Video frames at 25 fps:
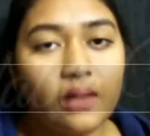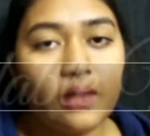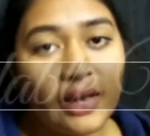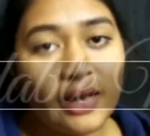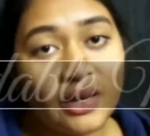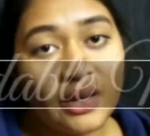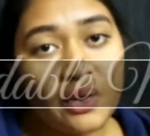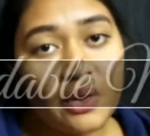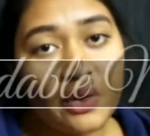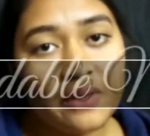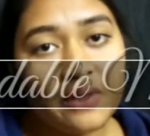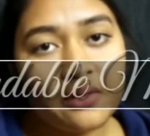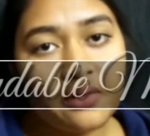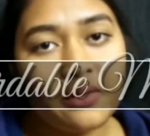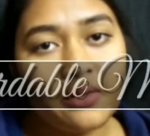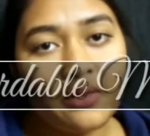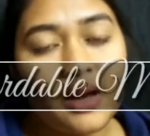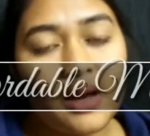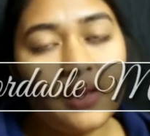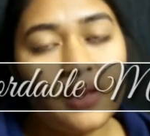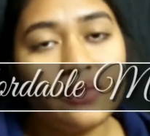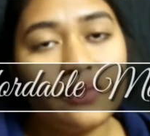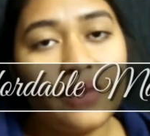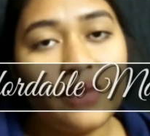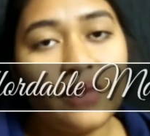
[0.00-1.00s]
Hello
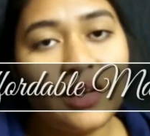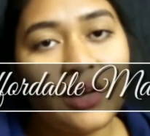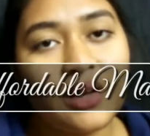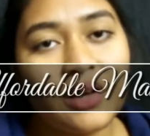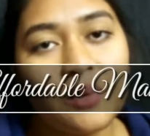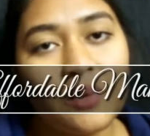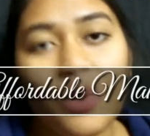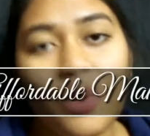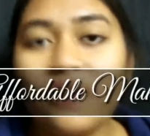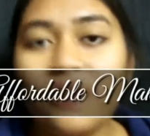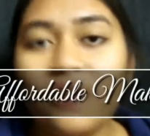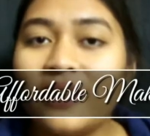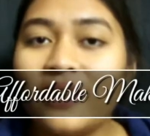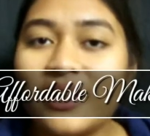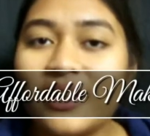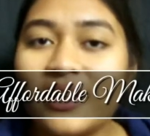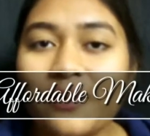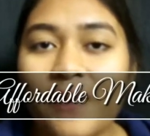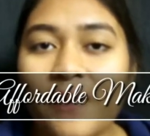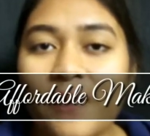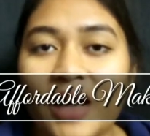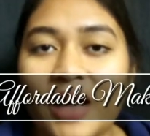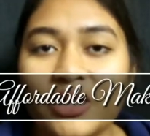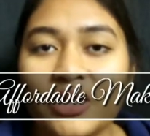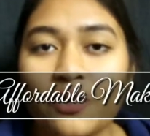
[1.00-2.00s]
everyone,
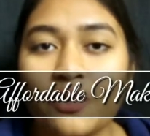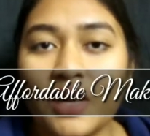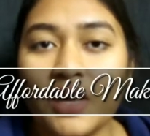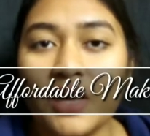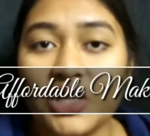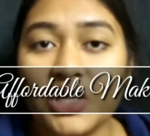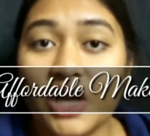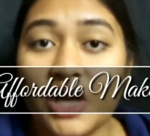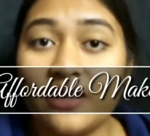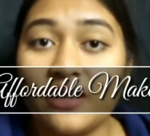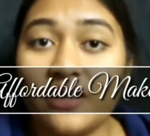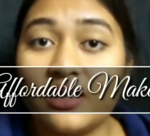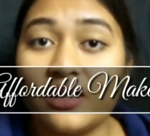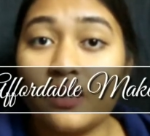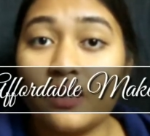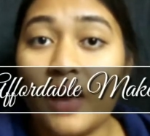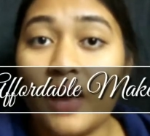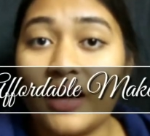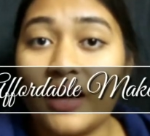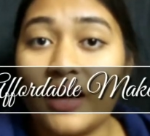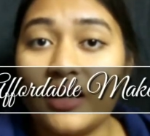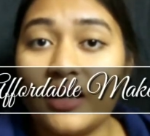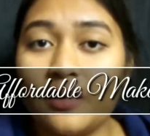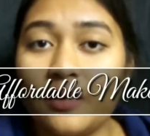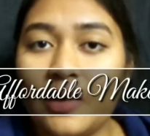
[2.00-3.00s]
welcome back to my channel
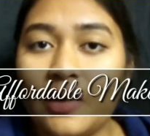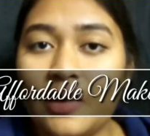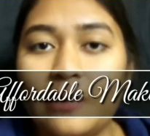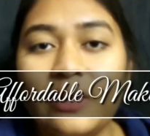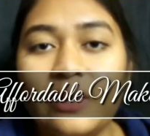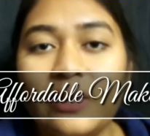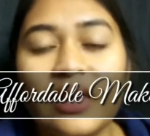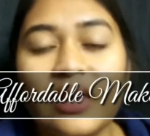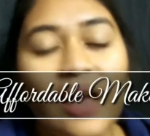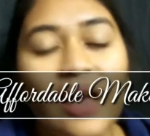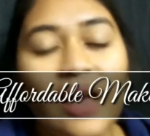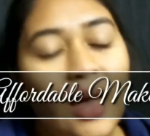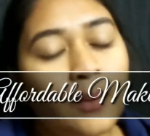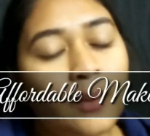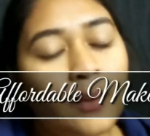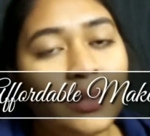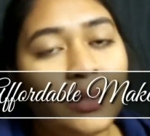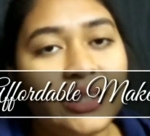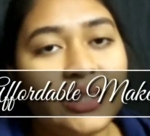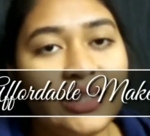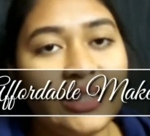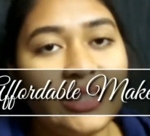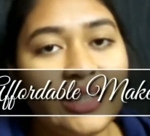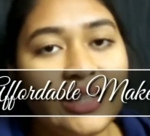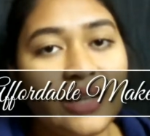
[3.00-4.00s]
Sparkle Baby. I am
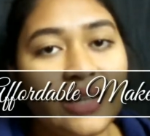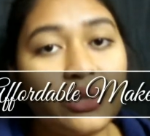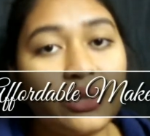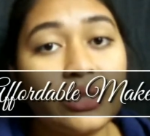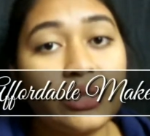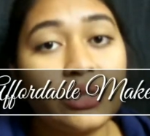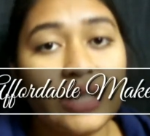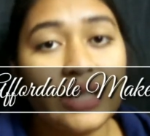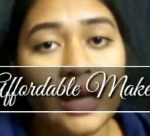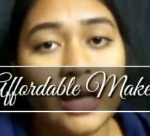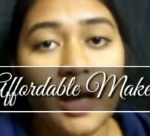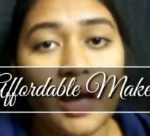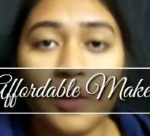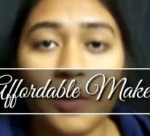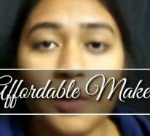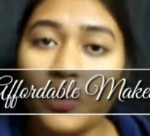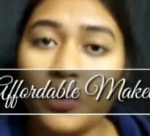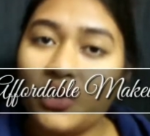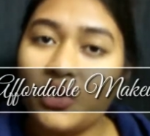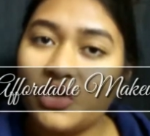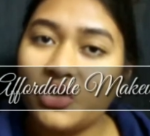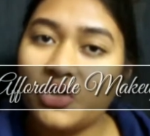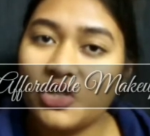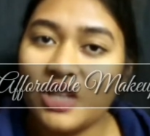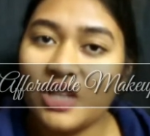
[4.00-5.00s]
Adity and today I am
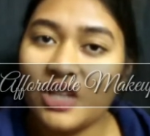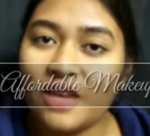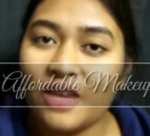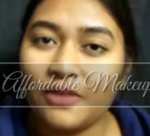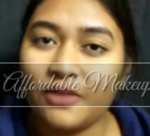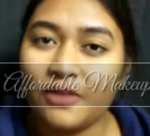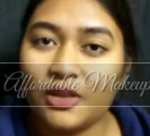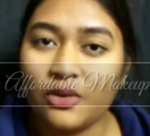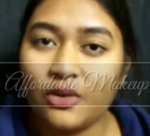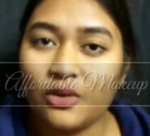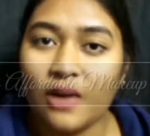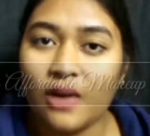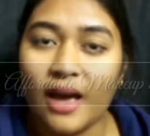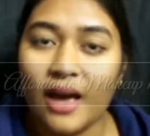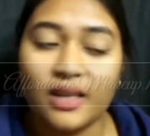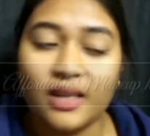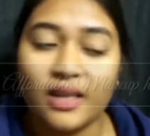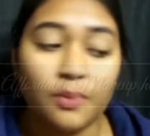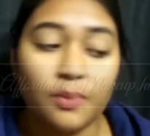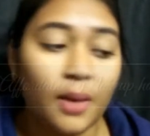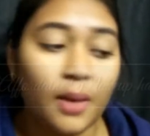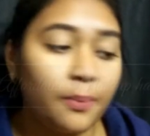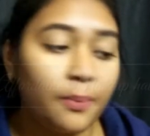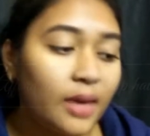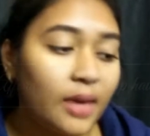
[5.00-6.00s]
going to share with you
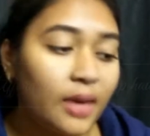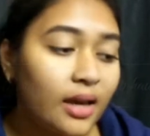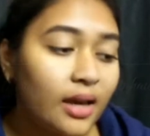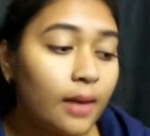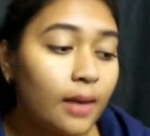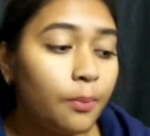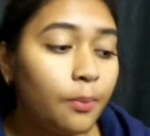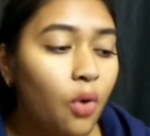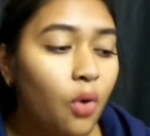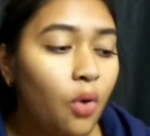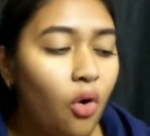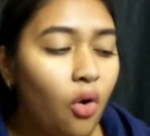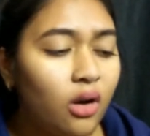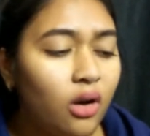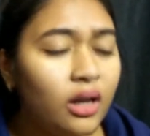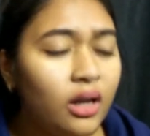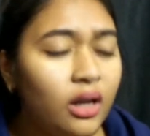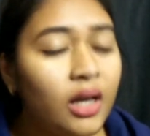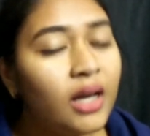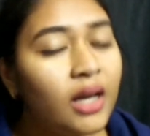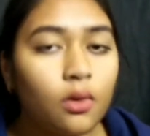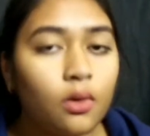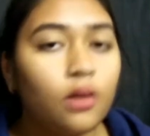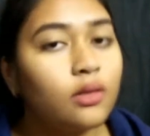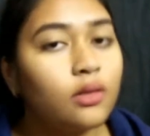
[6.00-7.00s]
guys my makeup haul.
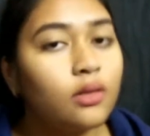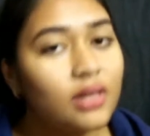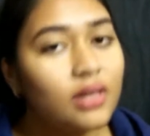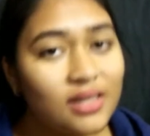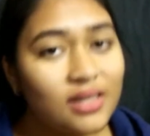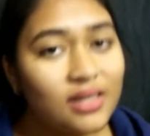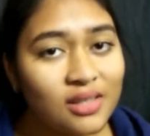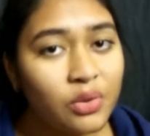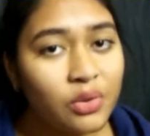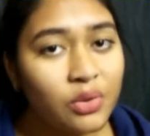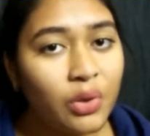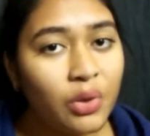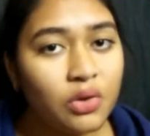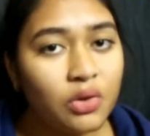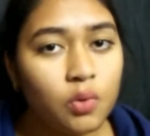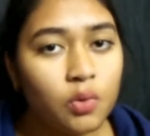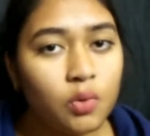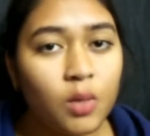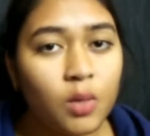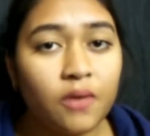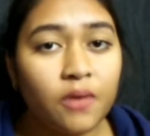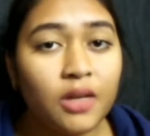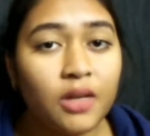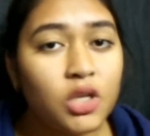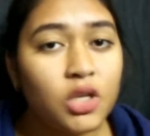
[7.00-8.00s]
This is going to
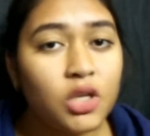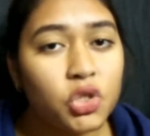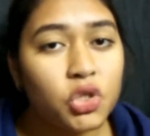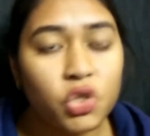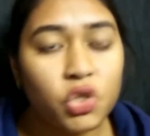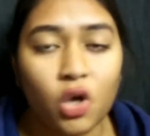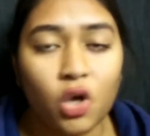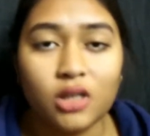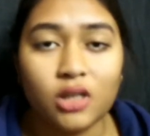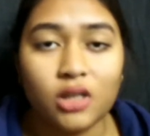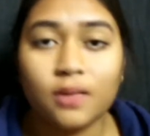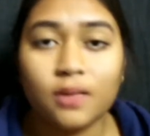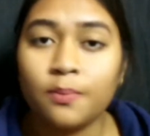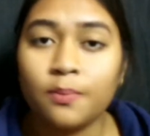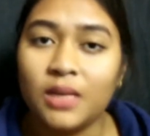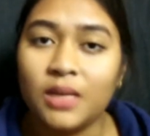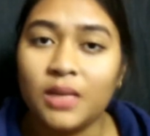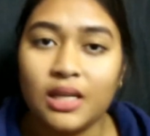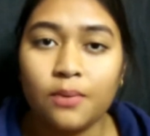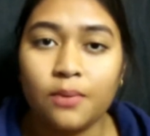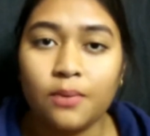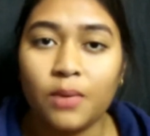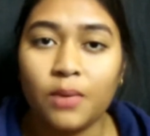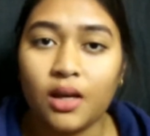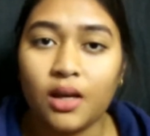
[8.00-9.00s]
be a very short
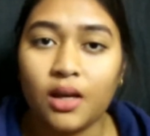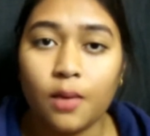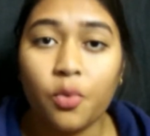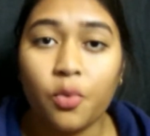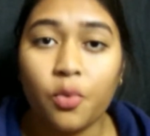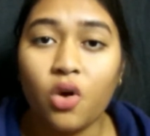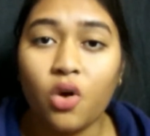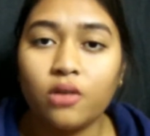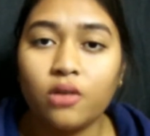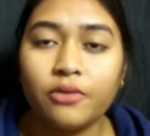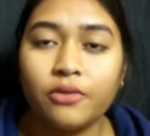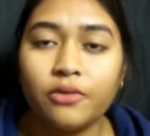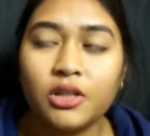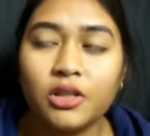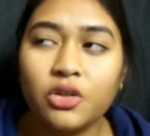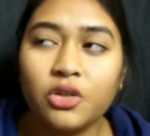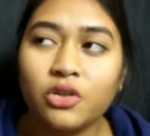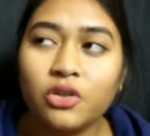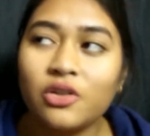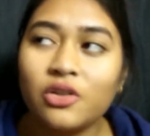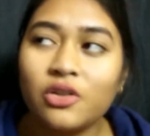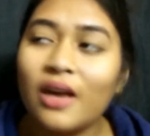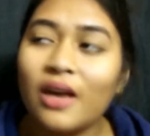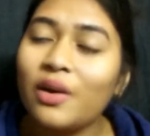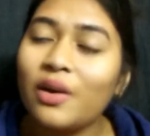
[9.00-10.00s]
mini makeup haul
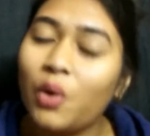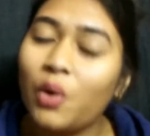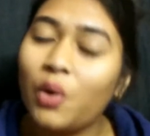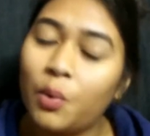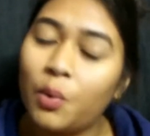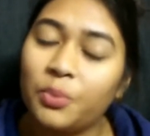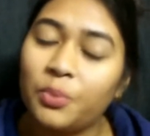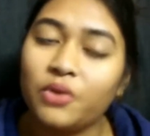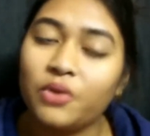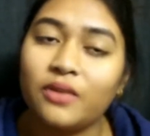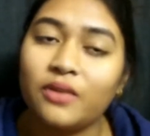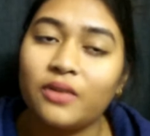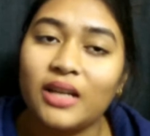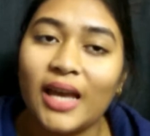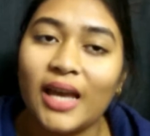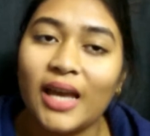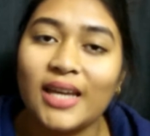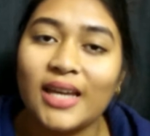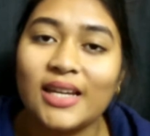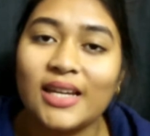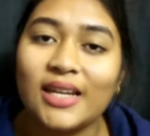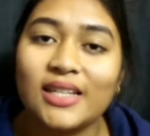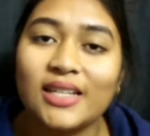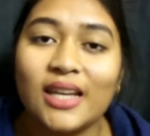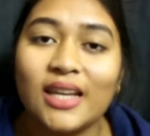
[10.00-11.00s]
video, so I hope you will
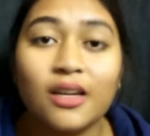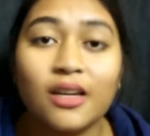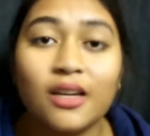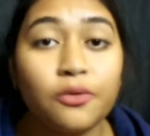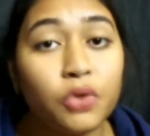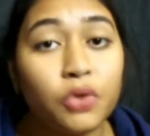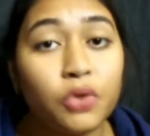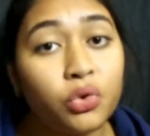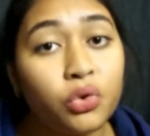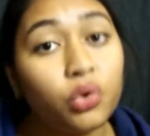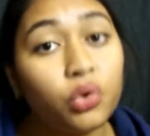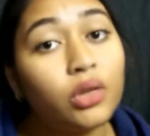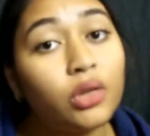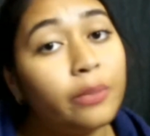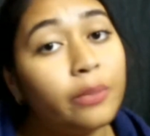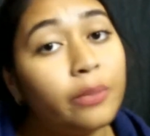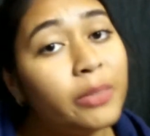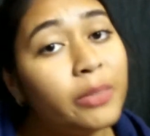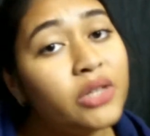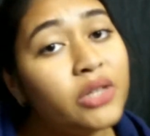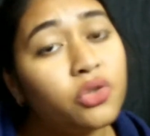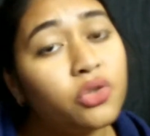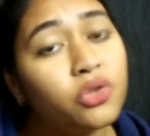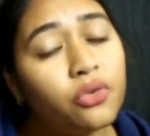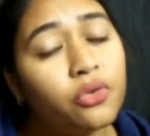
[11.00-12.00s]
like it, and if you do then
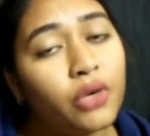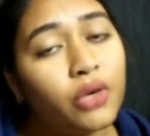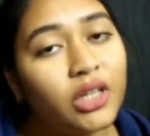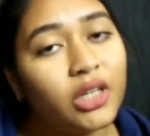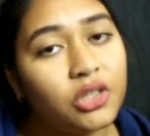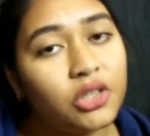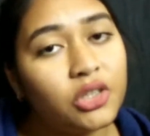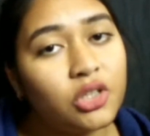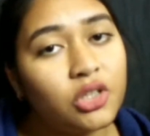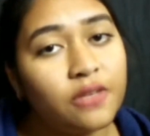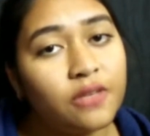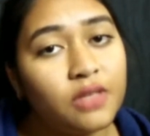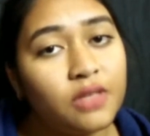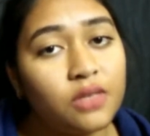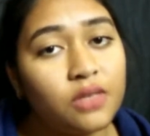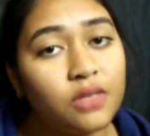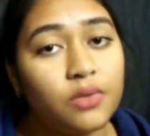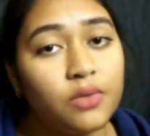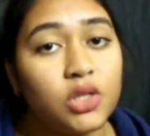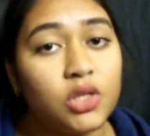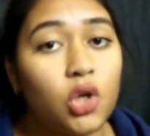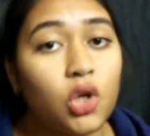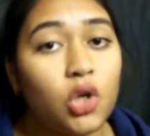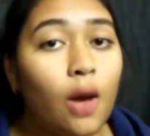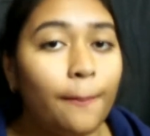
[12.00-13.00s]
please don't forget to give this
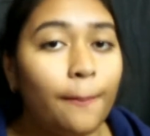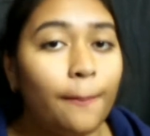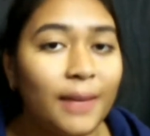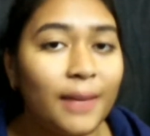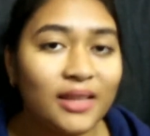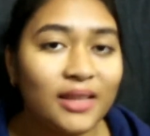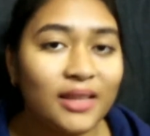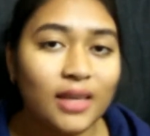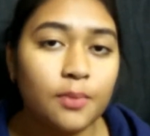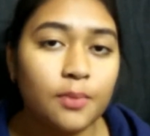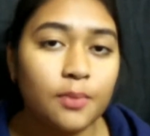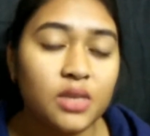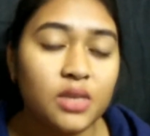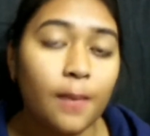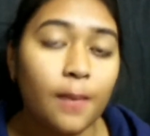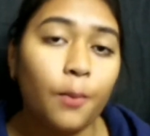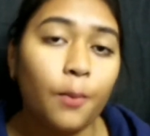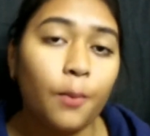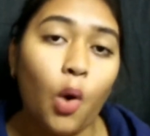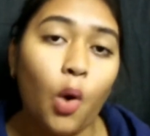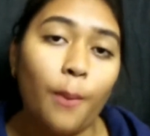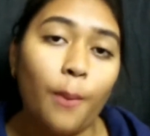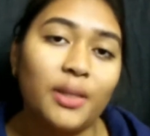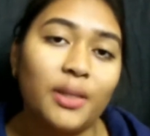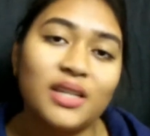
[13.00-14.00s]
video a big thumbs
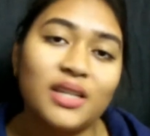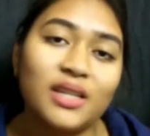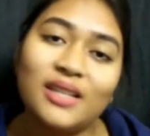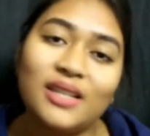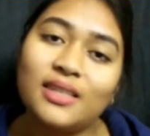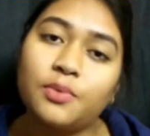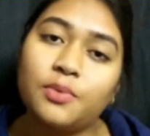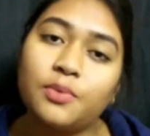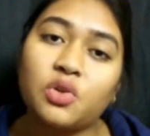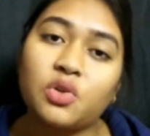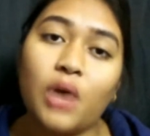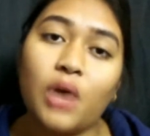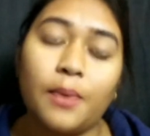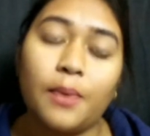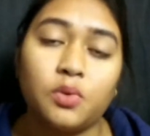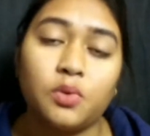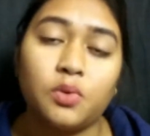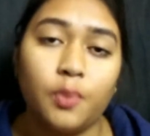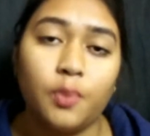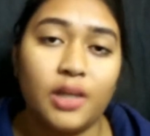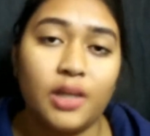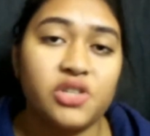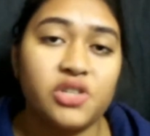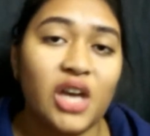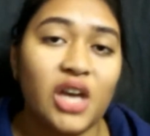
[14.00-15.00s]
up, comment and subscribe
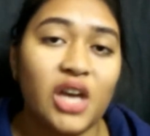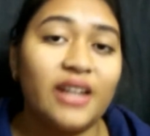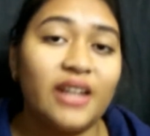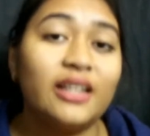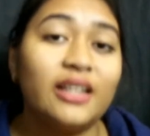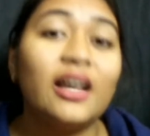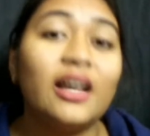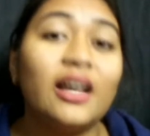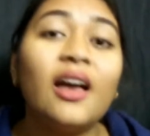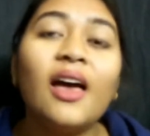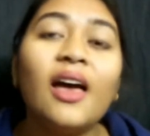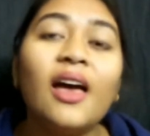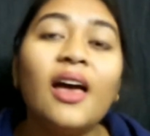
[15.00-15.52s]
to my channel.